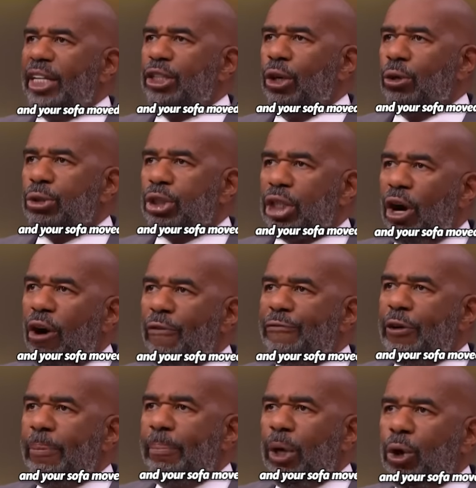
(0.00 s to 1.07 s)
and your
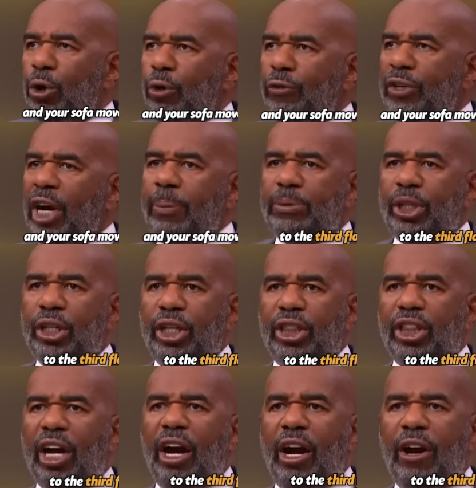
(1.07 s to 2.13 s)
sofa moved up to the
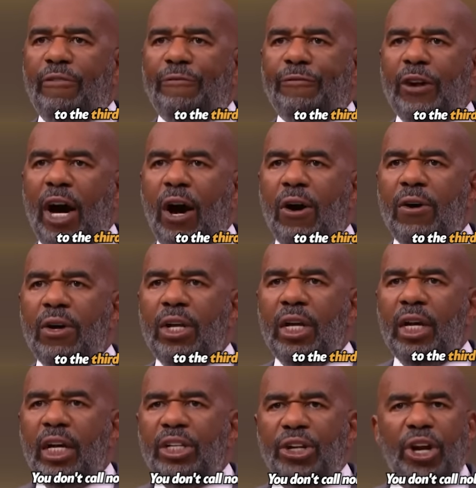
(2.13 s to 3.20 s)
third floor.
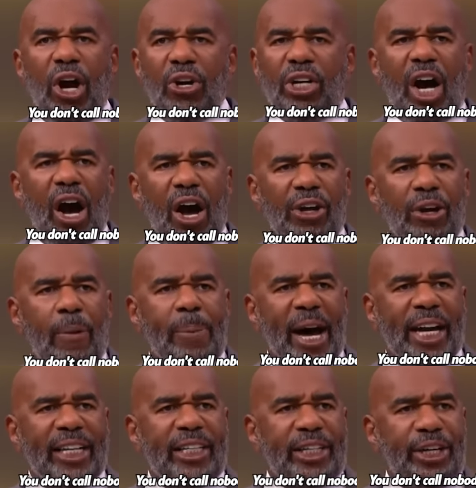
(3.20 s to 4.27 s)
You don't call
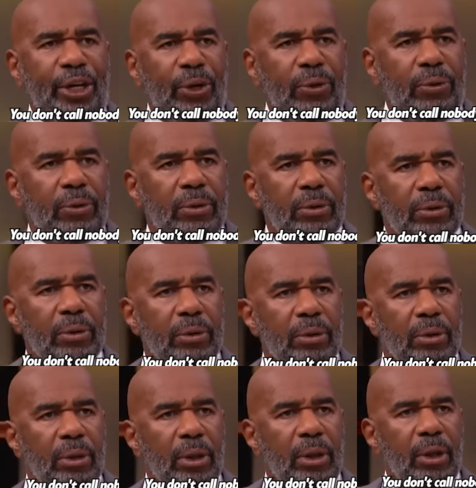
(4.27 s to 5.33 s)
nobody cute.
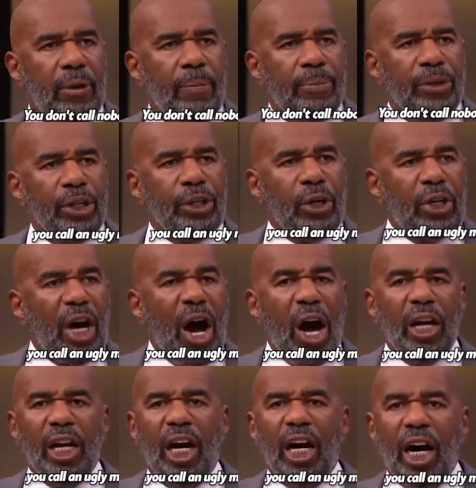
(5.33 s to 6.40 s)
You
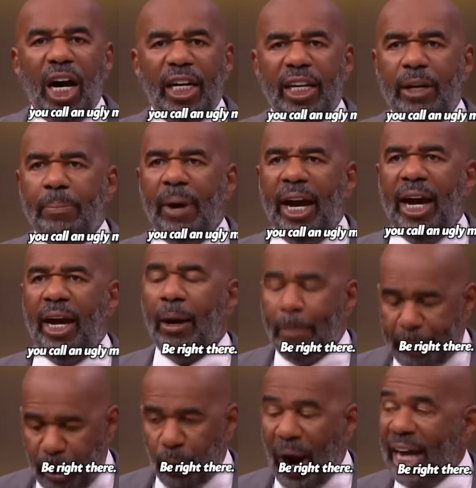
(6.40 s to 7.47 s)
call an ugly man,
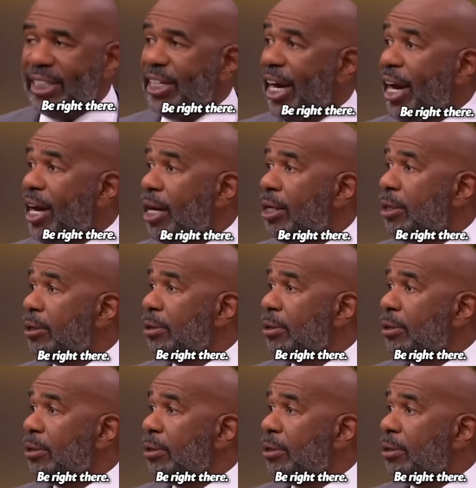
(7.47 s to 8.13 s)
be right there.